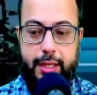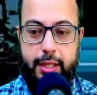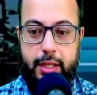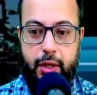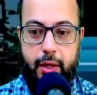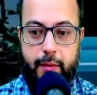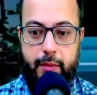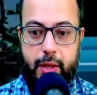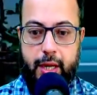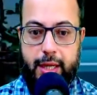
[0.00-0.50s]
you
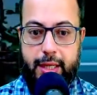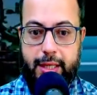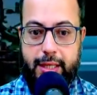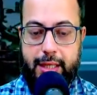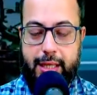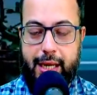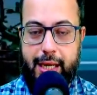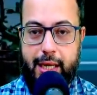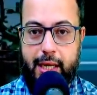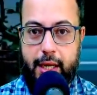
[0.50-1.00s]
have to
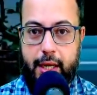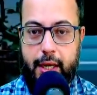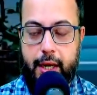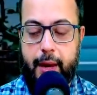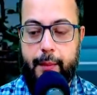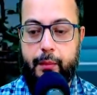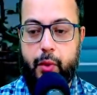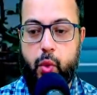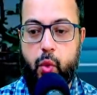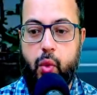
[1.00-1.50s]
understand here.
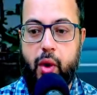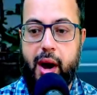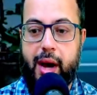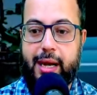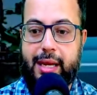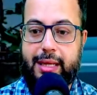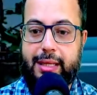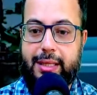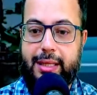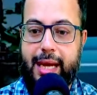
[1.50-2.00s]
Number one
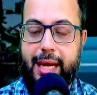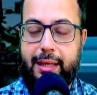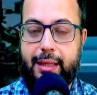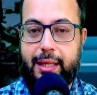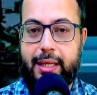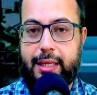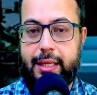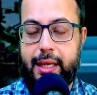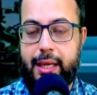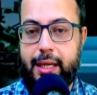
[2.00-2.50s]
is that
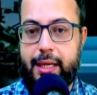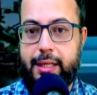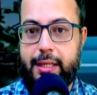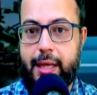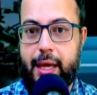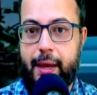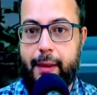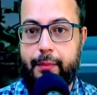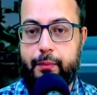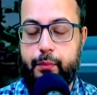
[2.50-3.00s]
this is
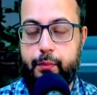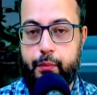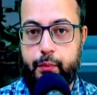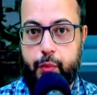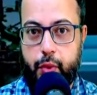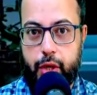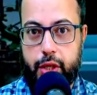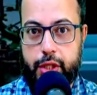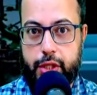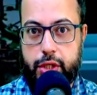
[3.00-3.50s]
a
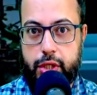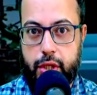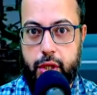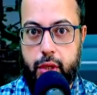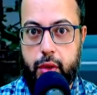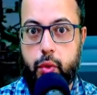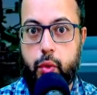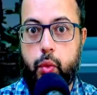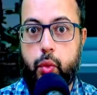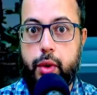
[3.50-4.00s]
person
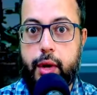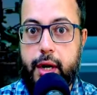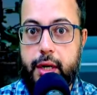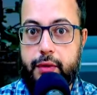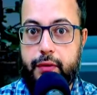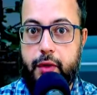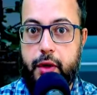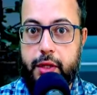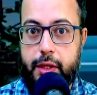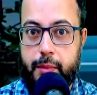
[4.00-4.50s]
who worked
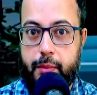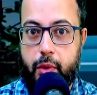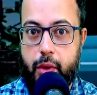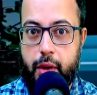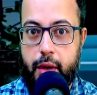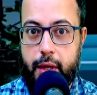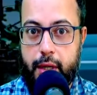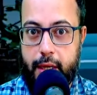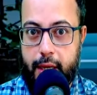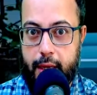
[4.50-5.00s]
for the
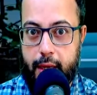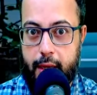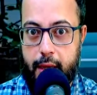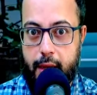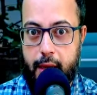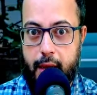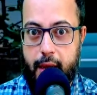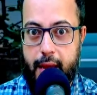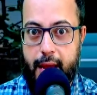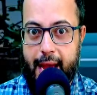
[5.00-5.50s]
monarchy
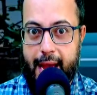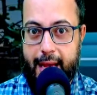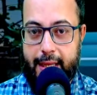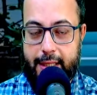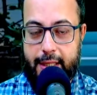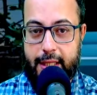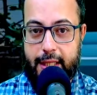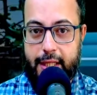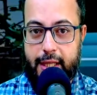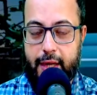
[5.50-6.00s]
as
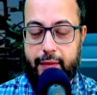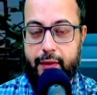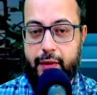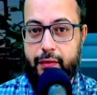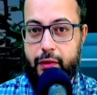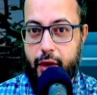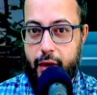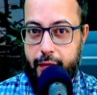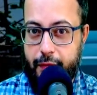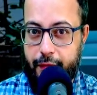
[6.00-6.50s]
a staffer
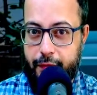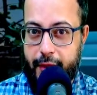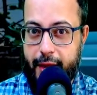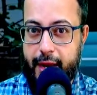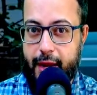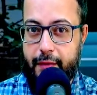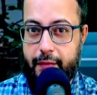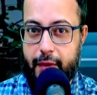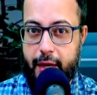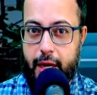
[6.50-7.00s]
for a
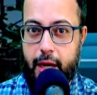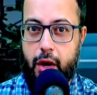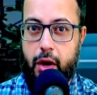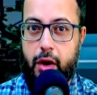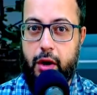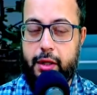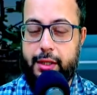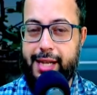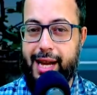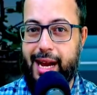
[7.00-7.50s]
very, very
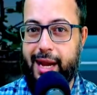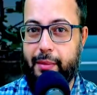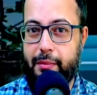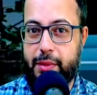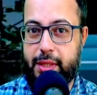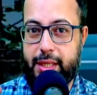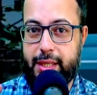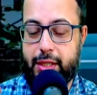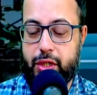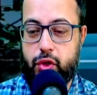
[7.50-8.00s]
long time,
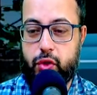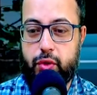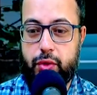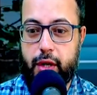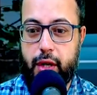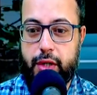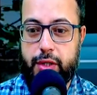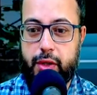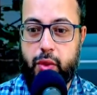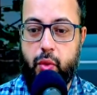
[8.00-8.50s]
since
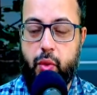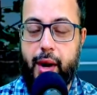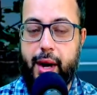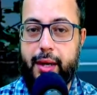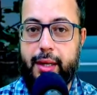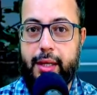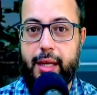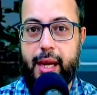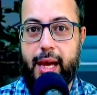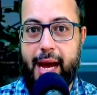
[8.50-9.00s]

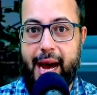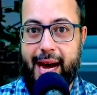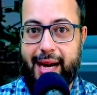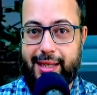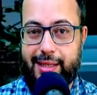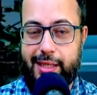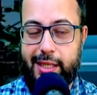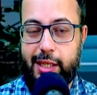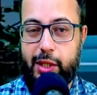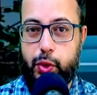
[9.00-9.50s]
2001
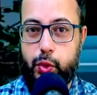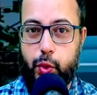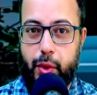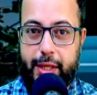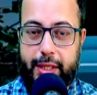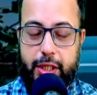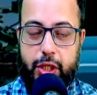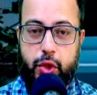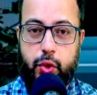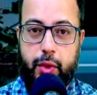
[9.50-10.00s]
until
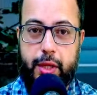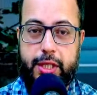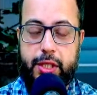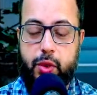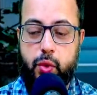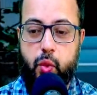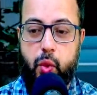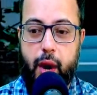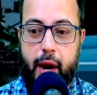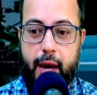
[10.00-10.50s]

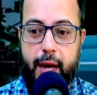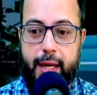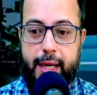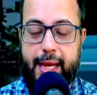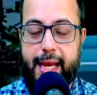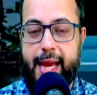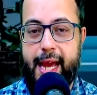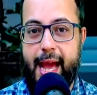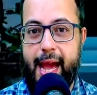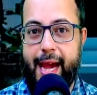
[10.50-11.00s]
2021.
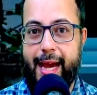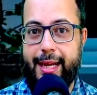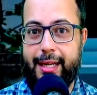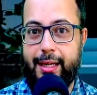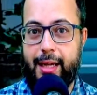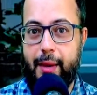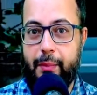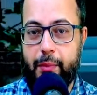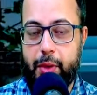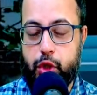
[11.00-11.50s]
And
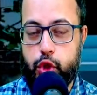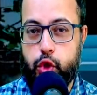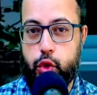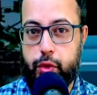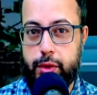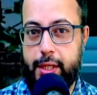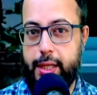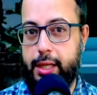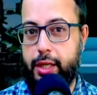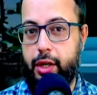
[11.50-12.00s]
number two
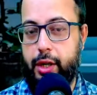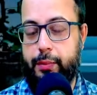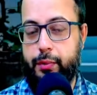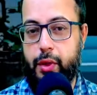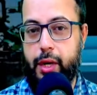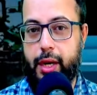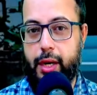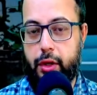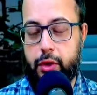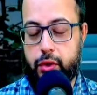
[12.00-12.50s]
thing you have
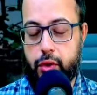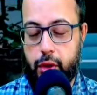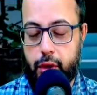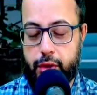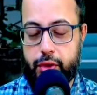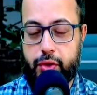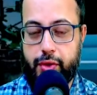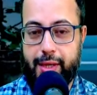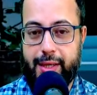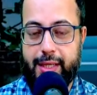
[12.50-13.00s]
to
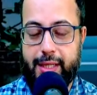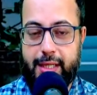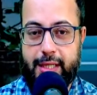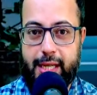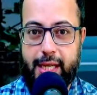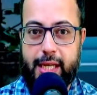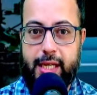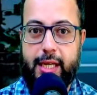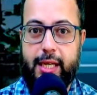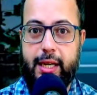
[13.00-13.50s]
also
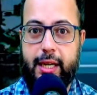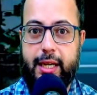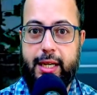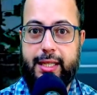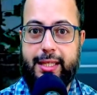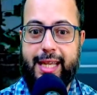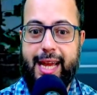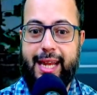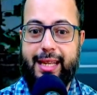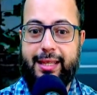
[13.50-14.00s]
understand here is
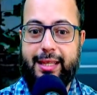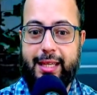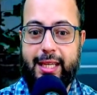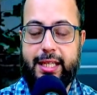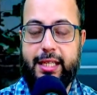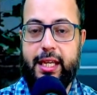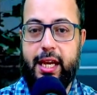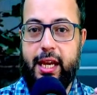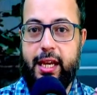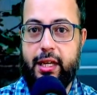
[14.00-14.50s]
that
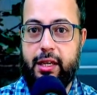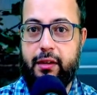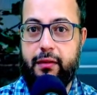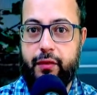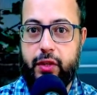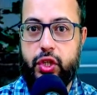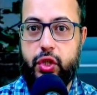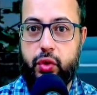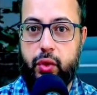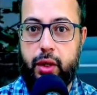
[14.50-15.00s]
this
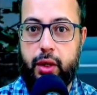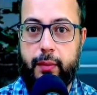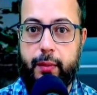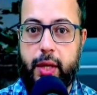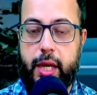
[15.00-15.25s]
individual